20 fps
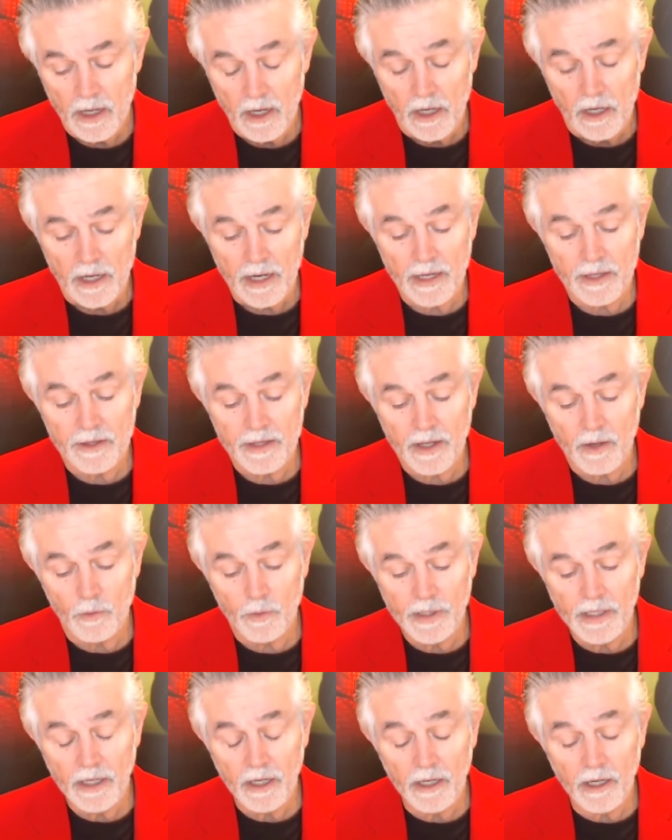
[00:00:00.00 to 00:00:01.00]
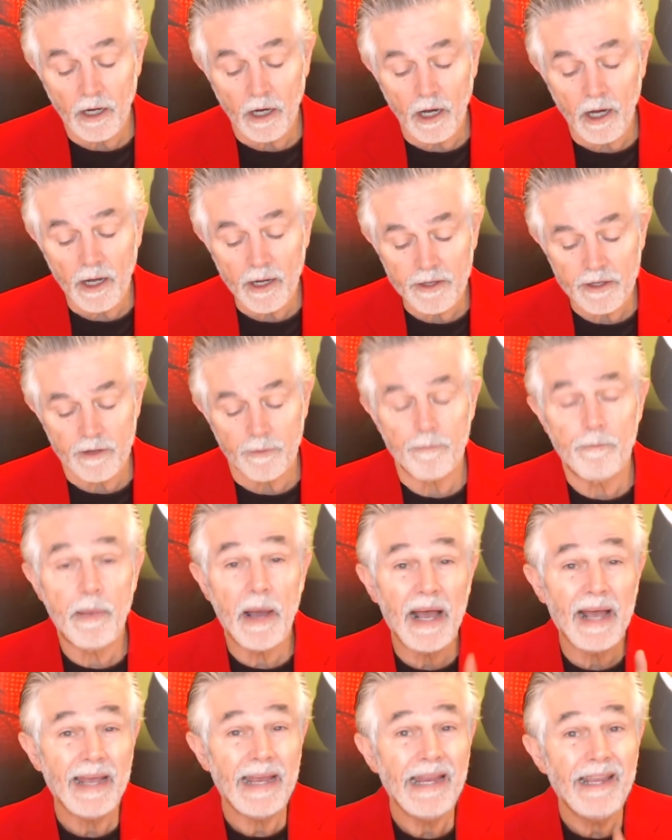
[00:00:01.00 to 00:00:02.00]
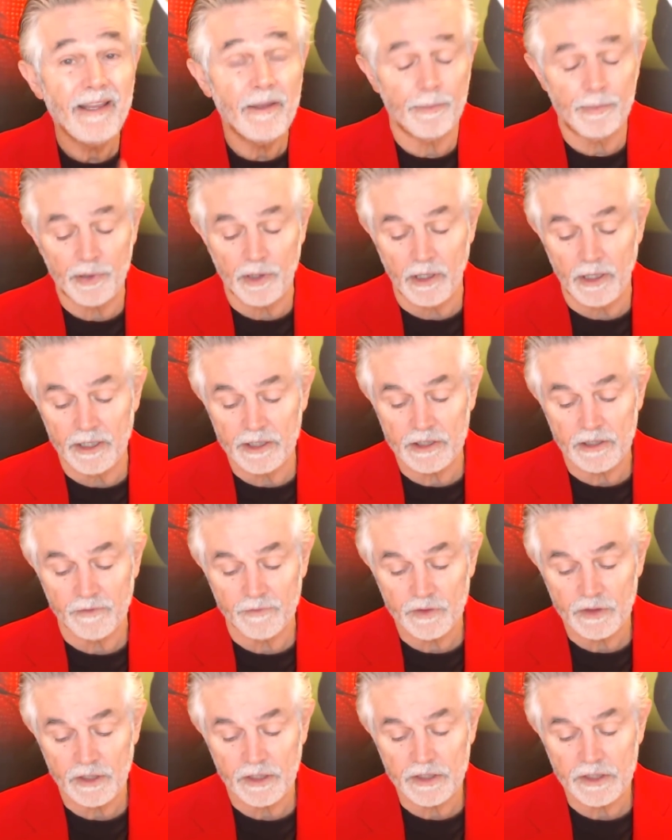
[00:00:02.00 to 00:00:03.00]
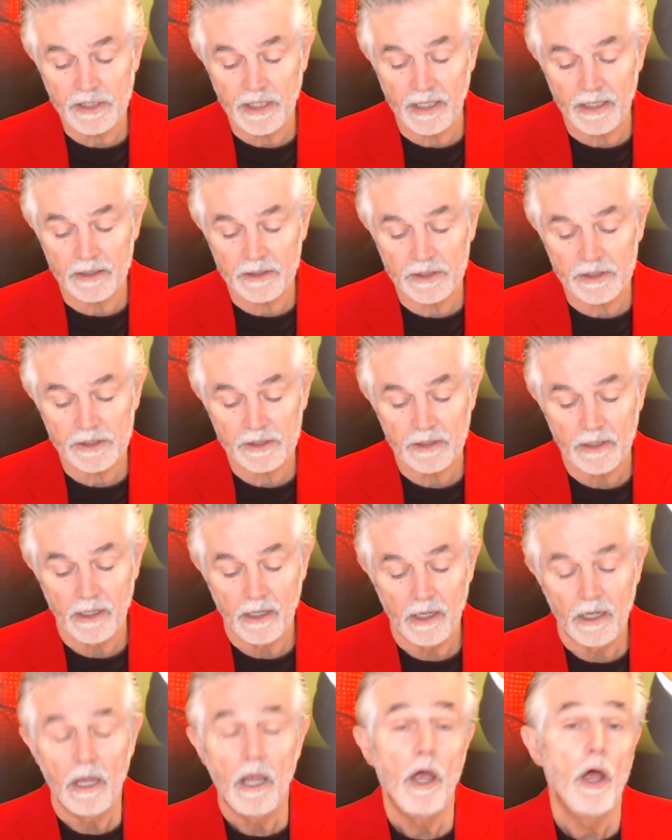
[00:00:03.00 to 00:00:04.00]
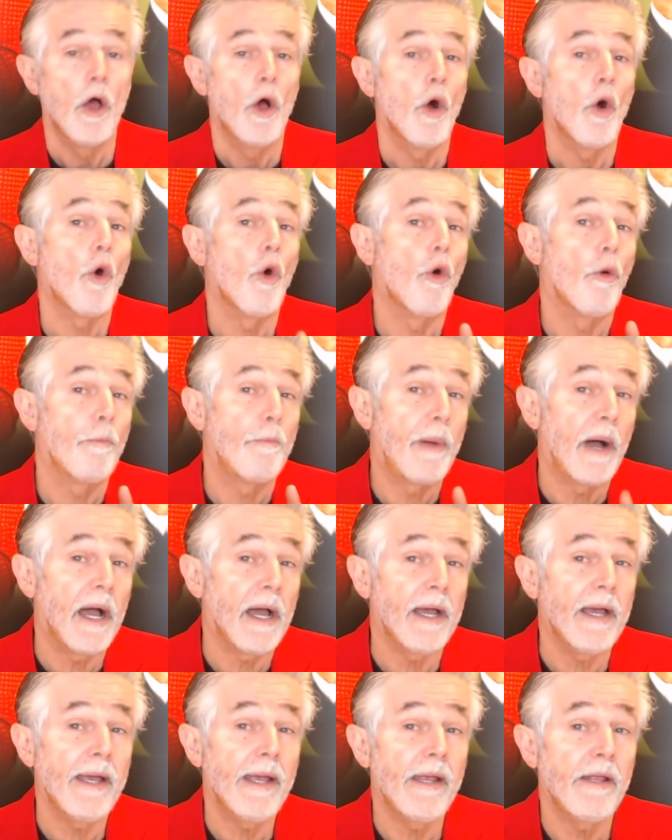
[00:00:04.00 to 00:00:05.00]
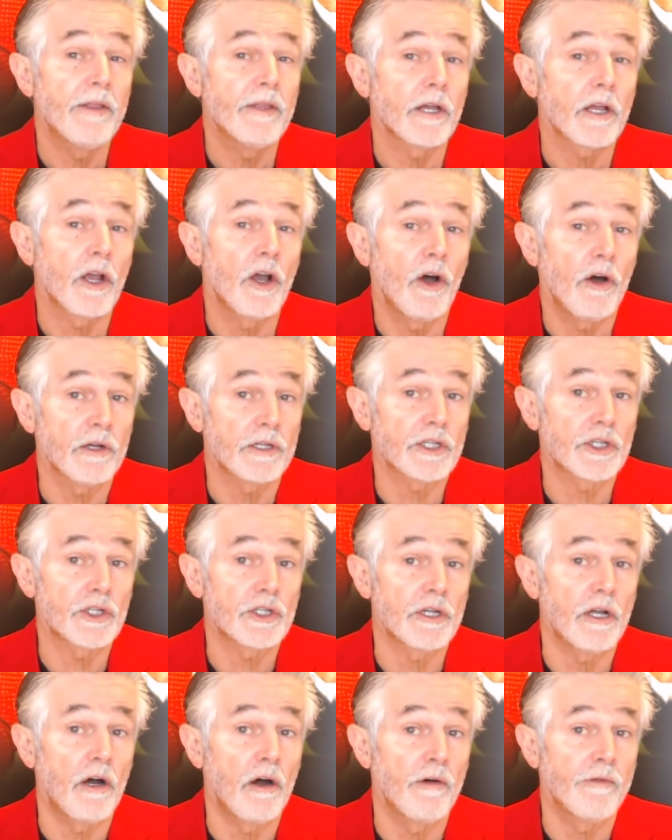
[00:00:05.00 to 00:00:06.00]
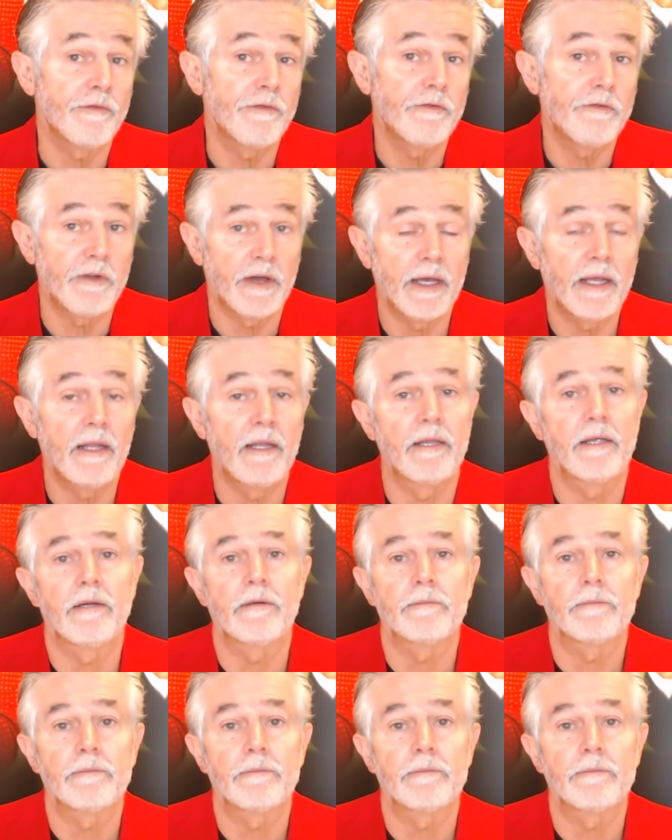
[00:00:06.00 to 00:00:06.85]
and that we either pay the price of success or pay the cost of failure.